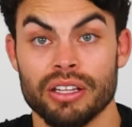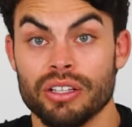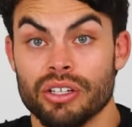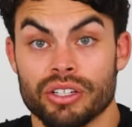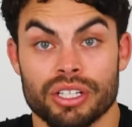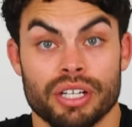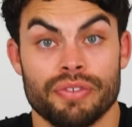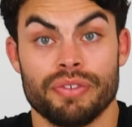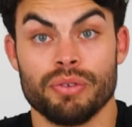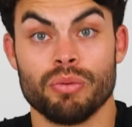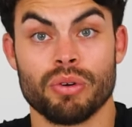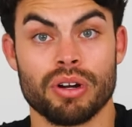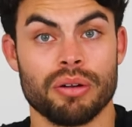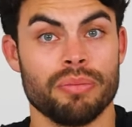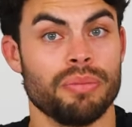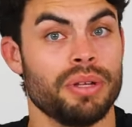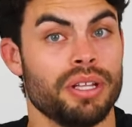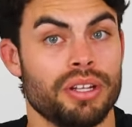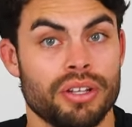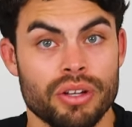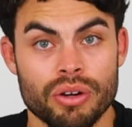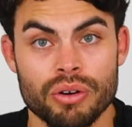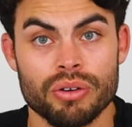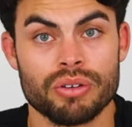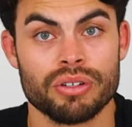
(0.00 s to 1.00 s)
And look, if you want a
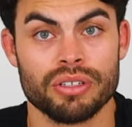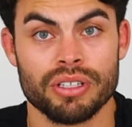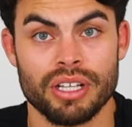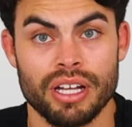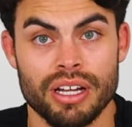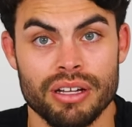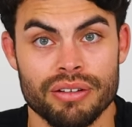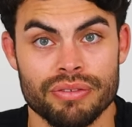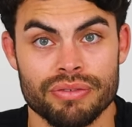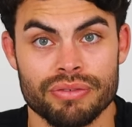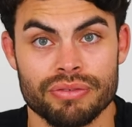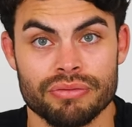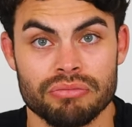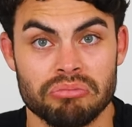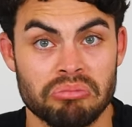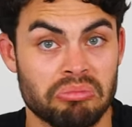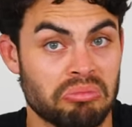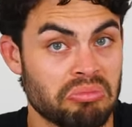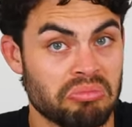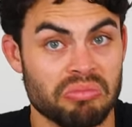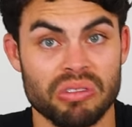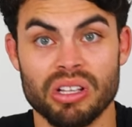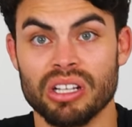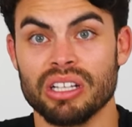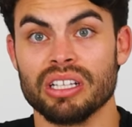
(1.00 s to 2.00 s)
mediocre life,
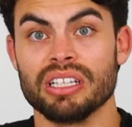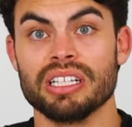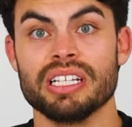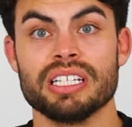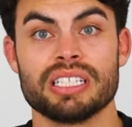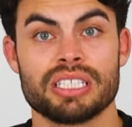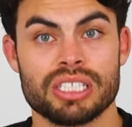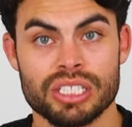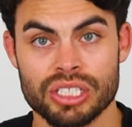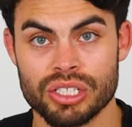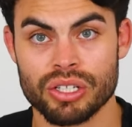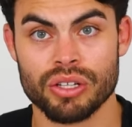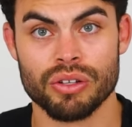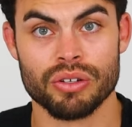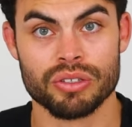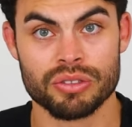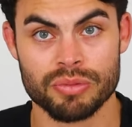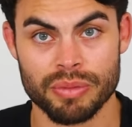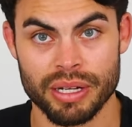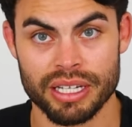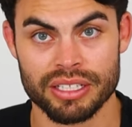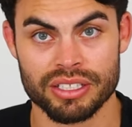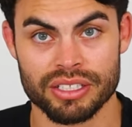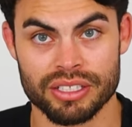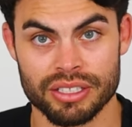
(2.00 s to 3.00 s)
listen to those
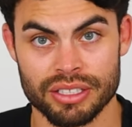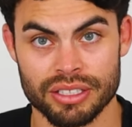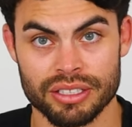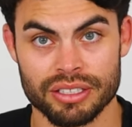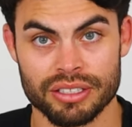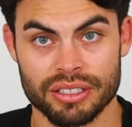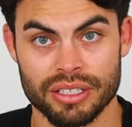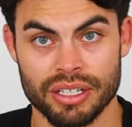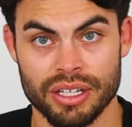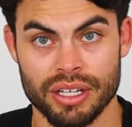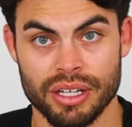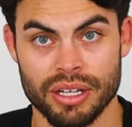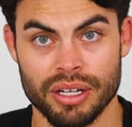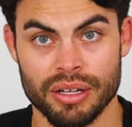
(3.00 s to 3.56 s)
messages.